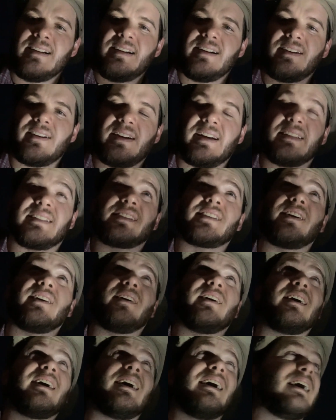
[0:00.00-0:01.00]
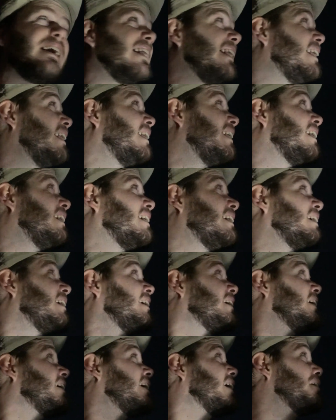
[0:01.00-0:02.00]
All right, so
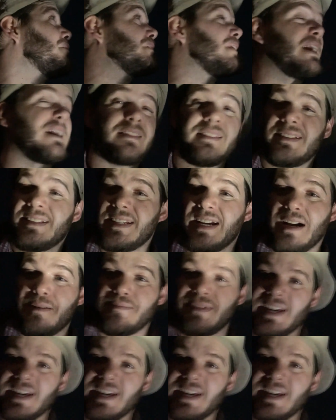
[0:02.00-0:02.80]
I'm not at the top